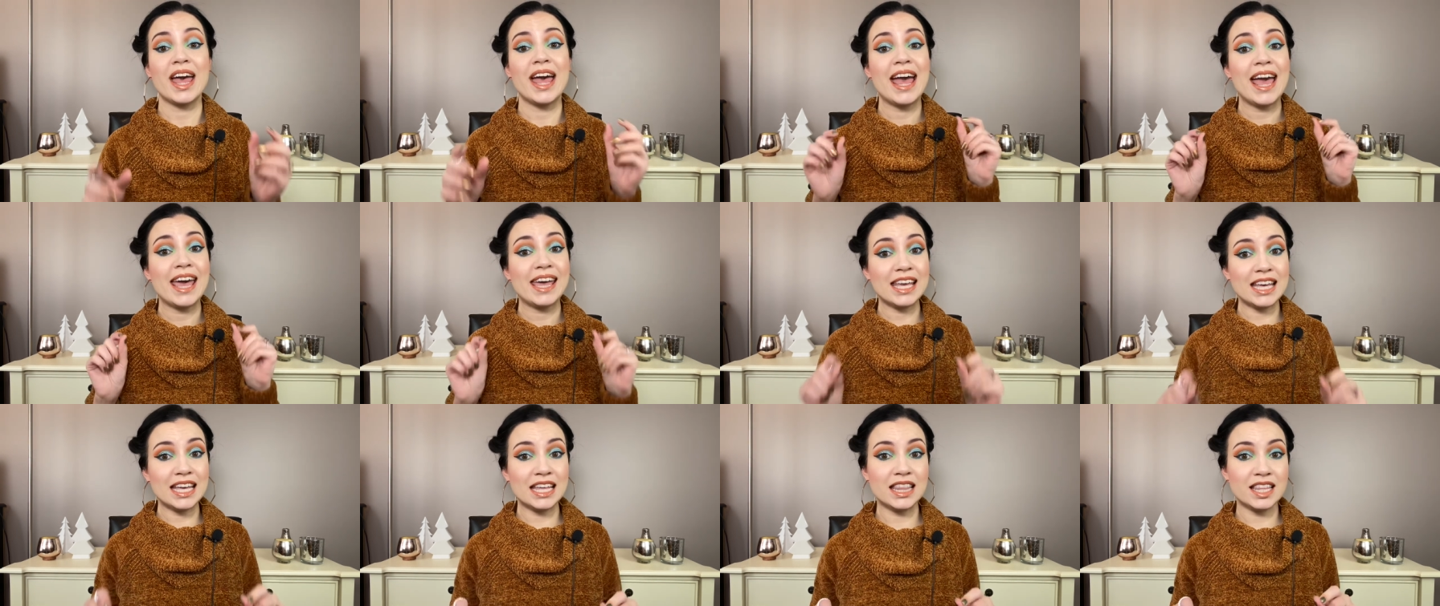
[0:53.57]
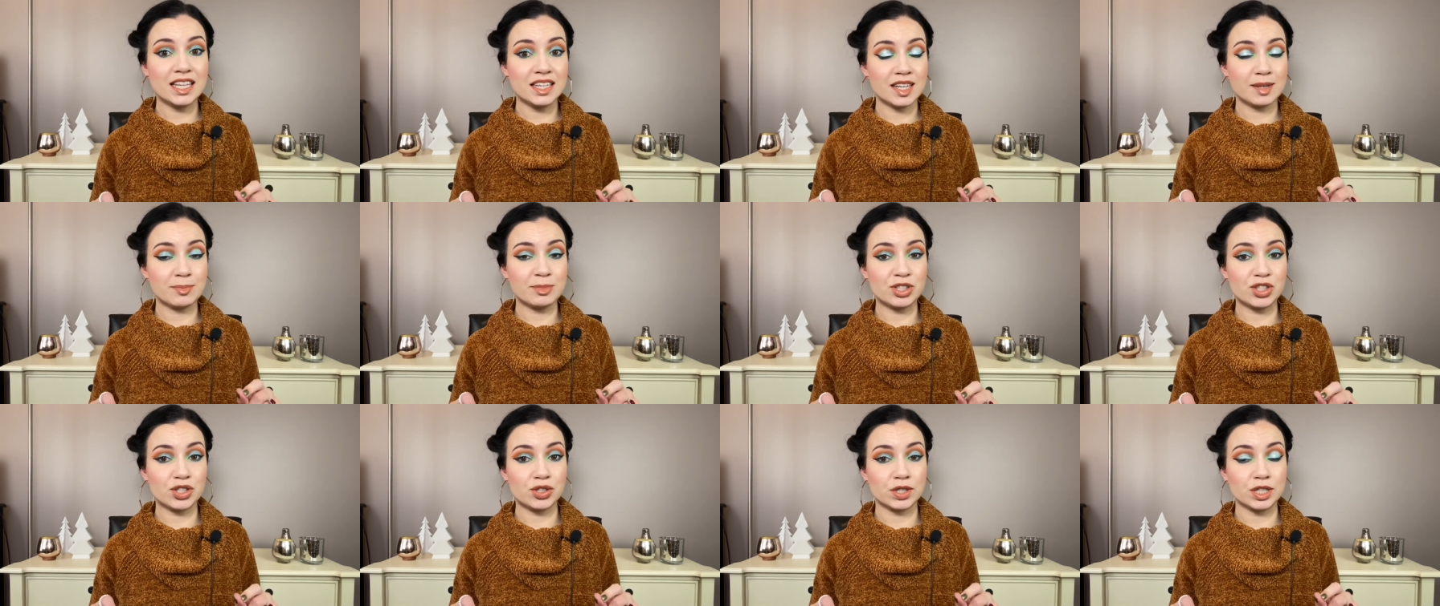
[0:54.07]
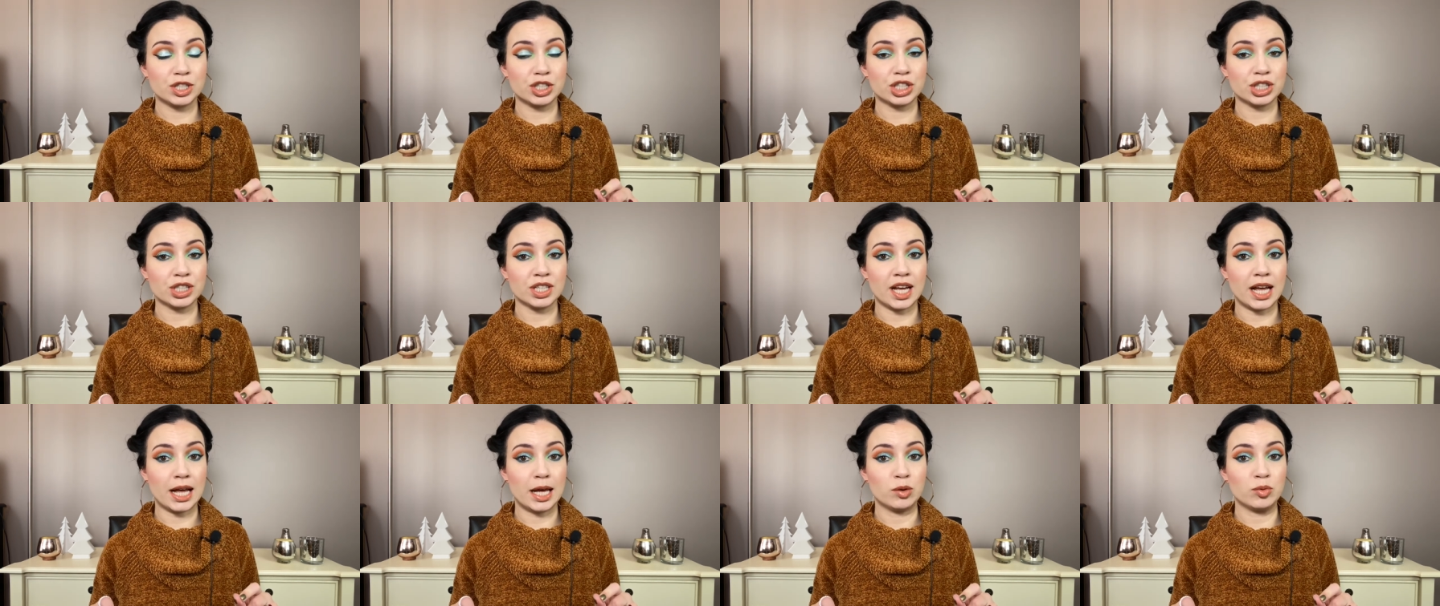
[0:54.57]
in the demonstration,
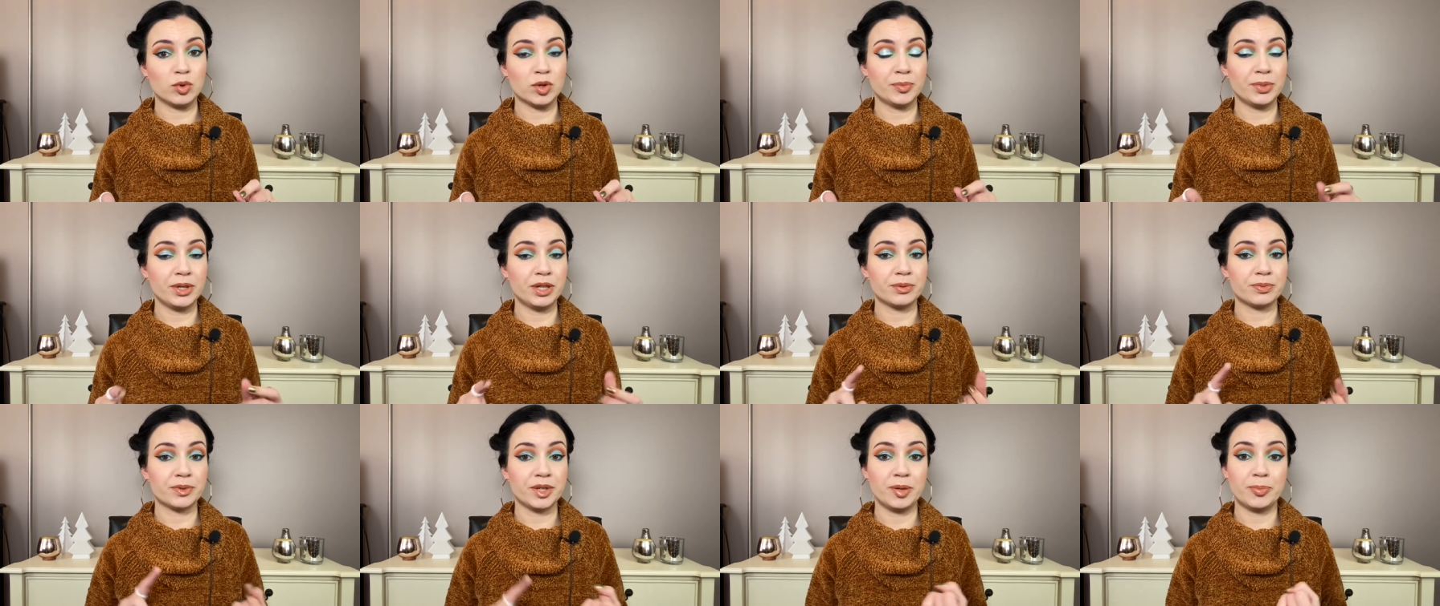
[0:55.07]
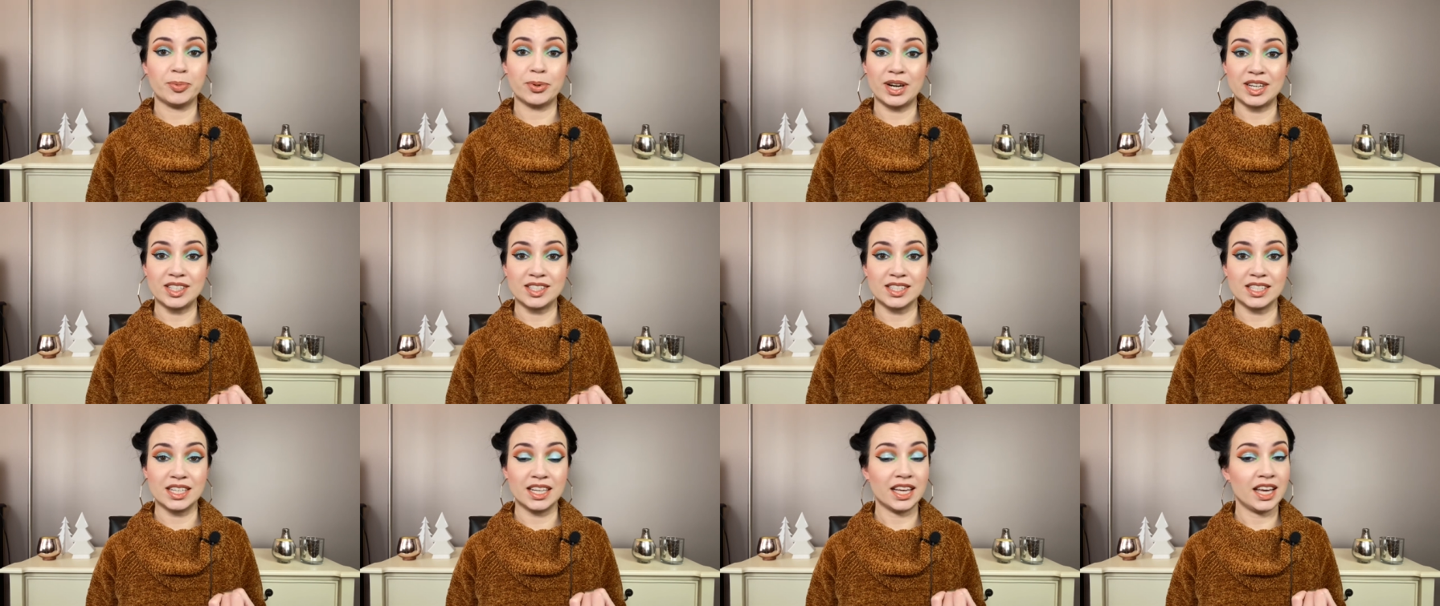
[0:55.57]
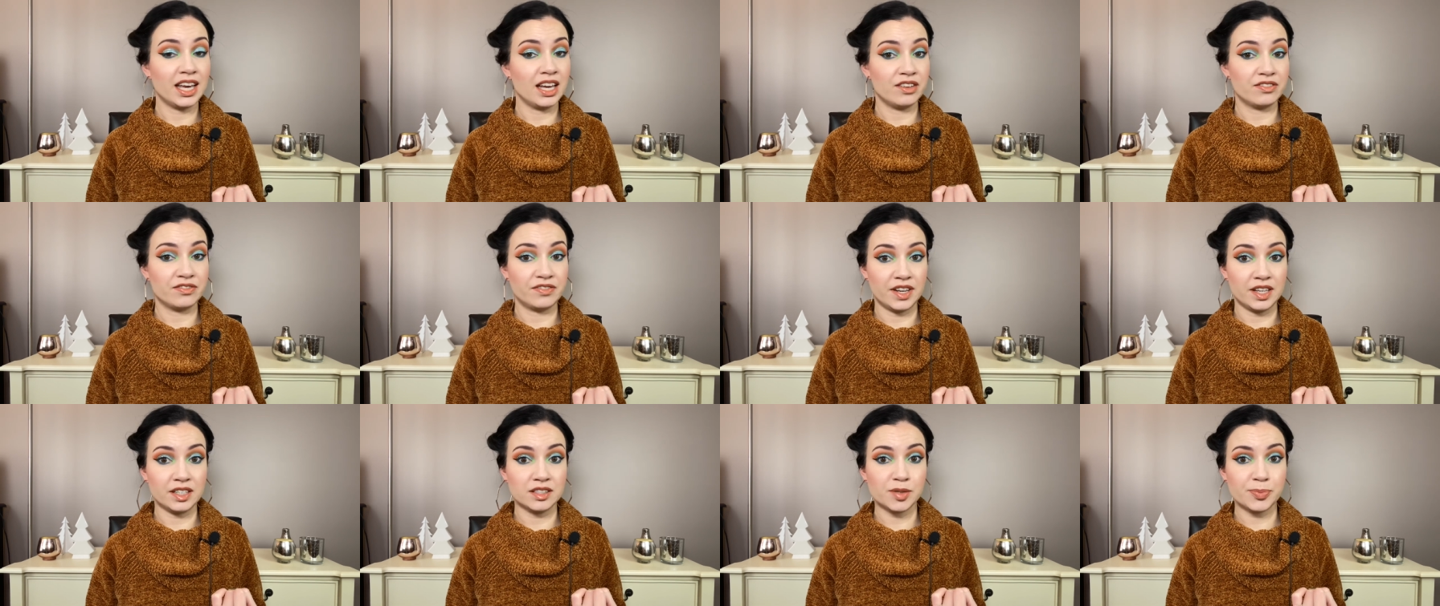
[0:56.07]
I will be repressing a
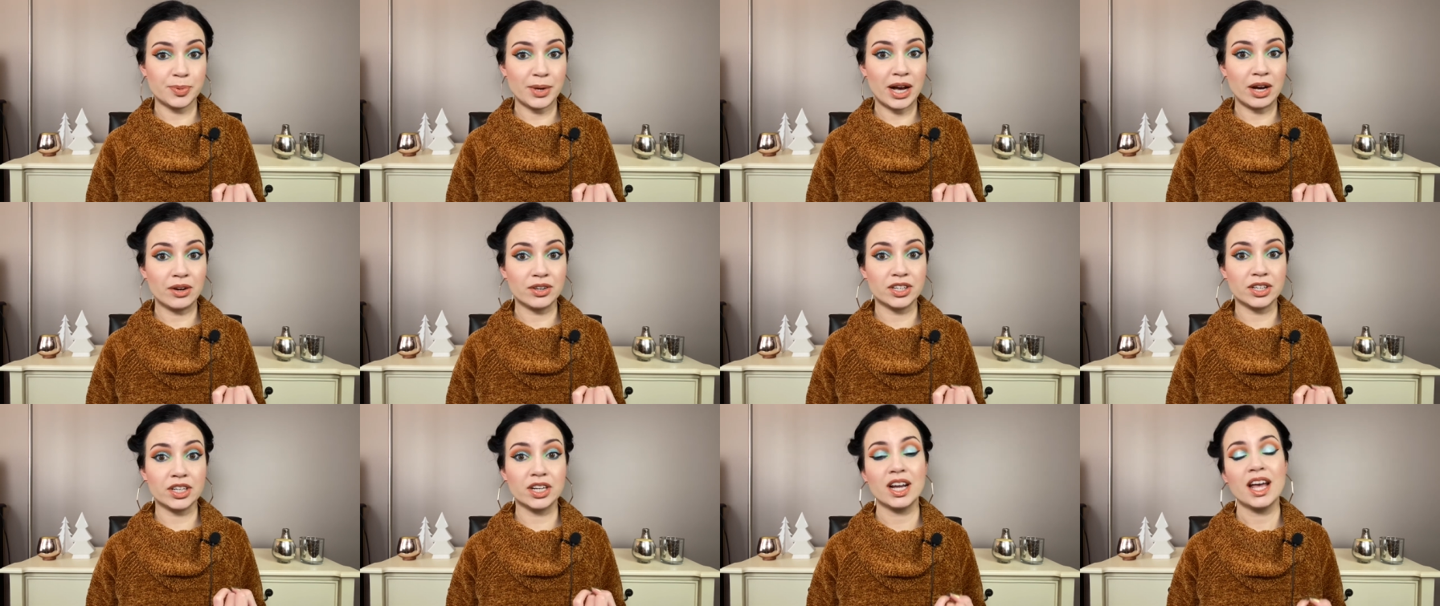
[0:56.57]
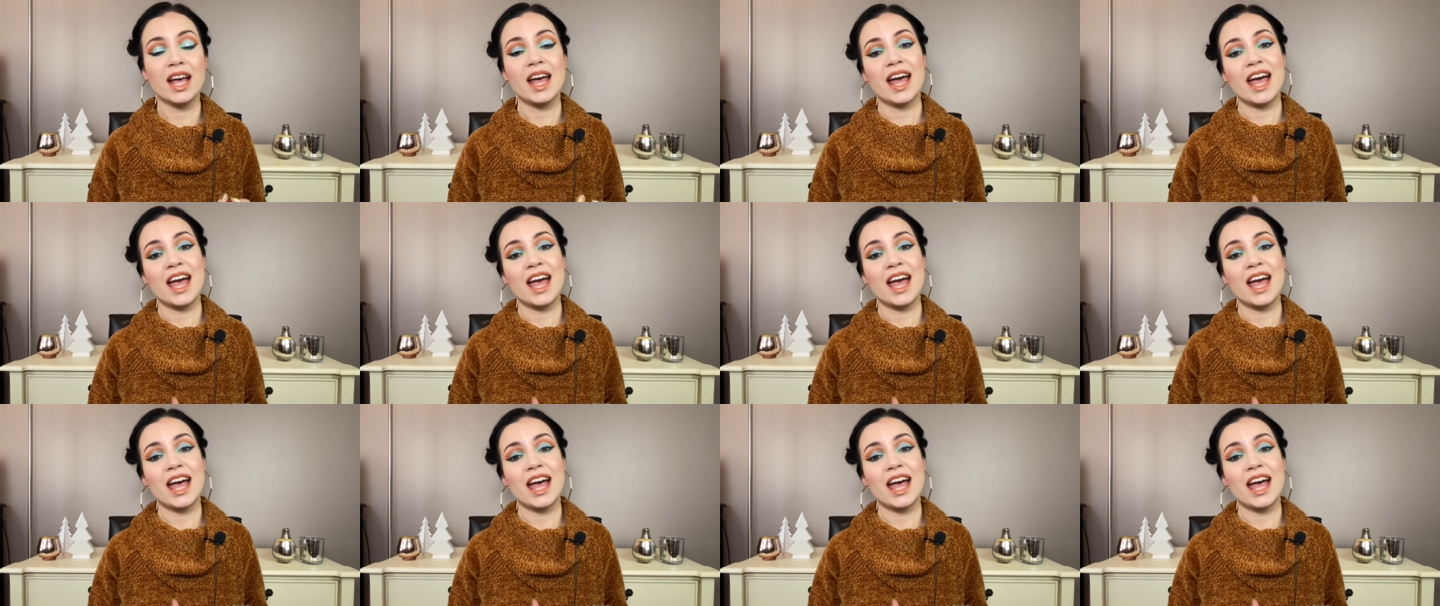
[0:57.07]
face powder